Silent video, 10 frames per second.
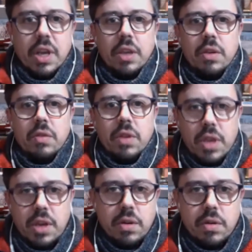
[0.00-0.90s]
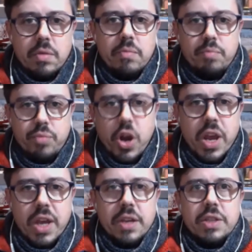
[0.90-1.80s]
You hear,
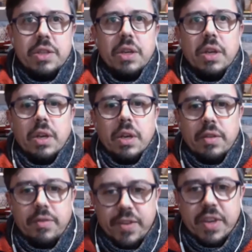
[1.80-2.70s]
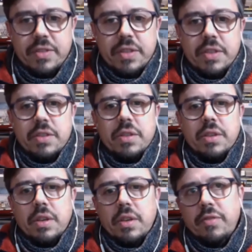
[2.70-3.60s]
break it, fix it,
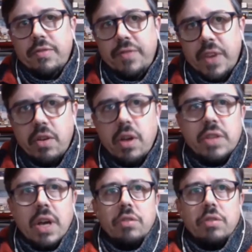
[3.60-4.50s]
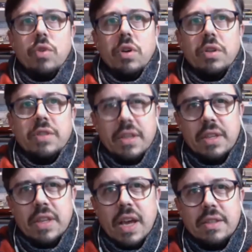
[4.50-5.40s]
figure out how it works. I
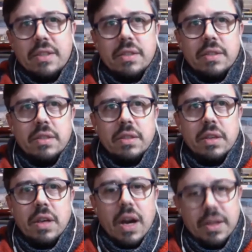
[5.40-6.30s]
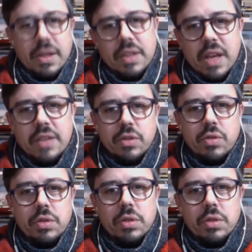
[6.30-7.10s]
think that's good.